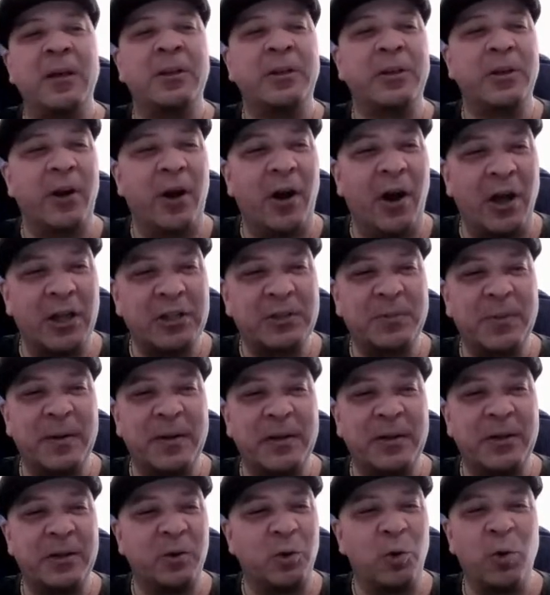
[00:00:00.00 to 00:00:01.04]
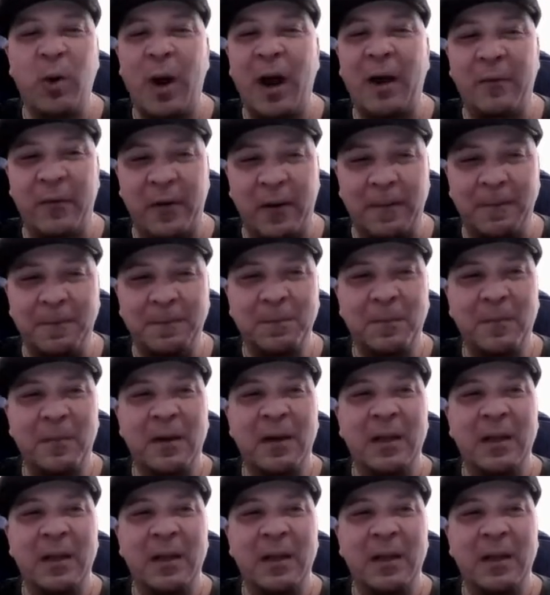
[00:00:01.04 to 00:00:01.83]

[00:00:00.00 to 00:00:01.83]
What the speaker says: your husband, whoever.